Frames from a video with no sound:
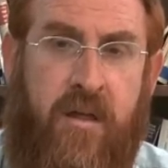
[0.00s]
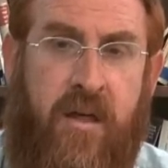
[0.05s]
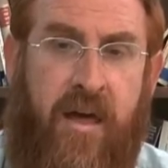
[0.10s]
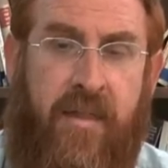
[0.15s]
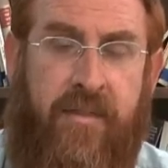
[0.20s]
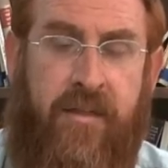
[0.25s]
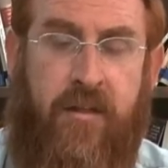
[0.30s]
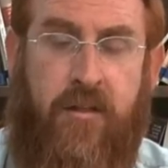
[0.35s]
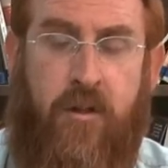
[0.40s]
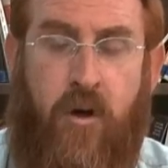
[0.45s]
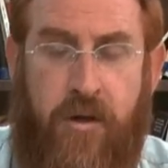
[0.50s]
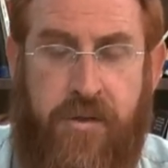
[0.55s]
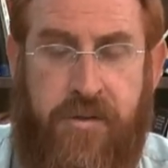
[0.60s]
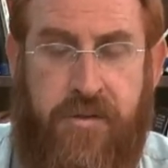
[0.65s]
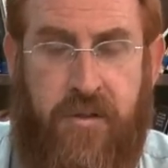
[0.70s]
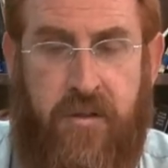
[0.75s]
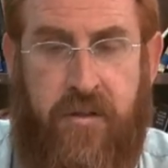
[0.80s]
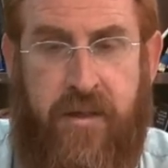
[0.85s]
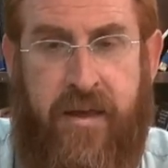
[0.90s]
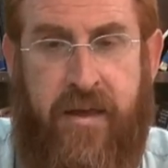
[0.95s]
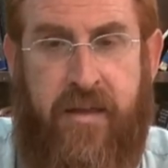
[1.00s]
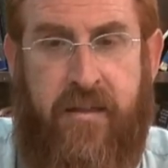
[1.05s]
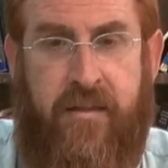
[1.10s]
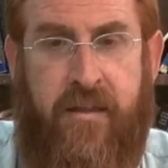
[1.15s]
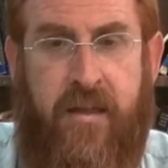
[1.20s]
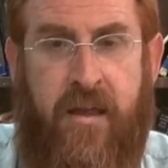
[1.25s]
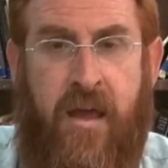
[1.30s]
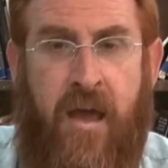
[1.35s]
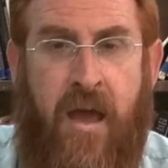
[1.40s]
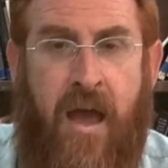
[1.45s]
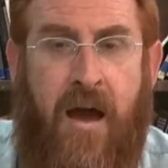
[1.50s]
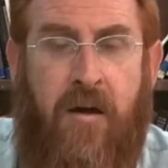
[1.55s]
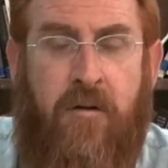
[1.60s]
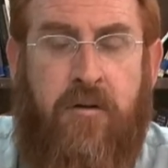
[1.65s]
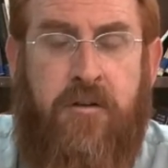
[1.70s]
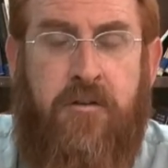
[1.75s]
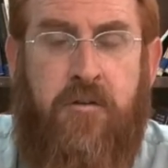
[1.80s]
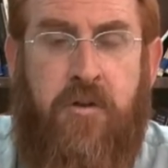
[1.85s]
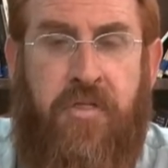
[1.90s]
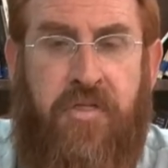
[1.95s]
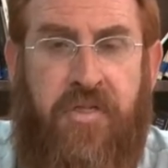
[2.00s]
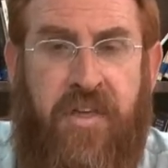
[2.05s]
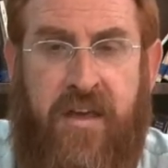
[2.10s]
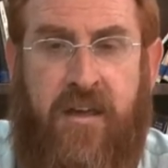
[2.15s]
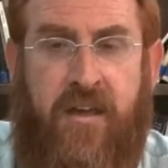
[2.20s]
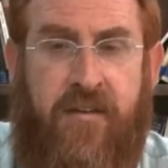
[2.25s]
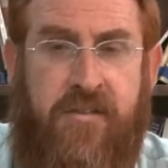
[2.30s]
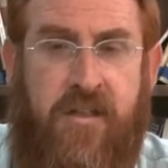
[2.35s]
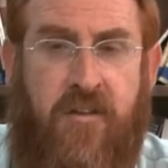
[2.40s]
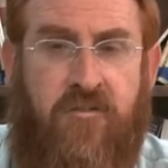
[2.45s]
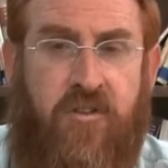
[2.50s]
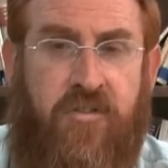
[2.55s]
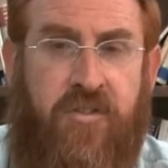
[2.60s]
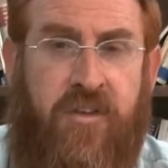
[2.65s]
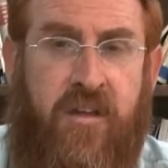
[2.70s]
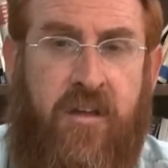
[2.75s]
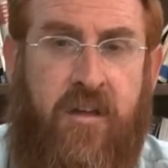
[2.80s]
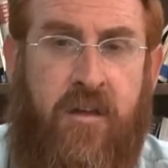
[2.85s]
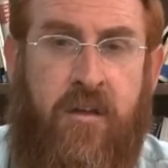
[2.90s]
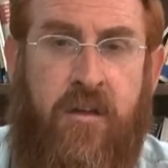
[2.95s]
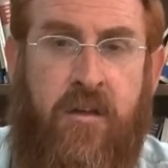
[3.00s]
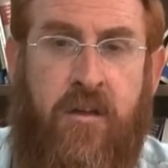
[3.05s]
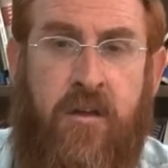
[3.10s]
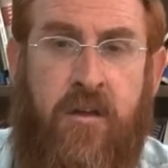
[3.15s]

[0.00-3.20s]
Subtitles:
and they lost the land. How can you think of such a thing?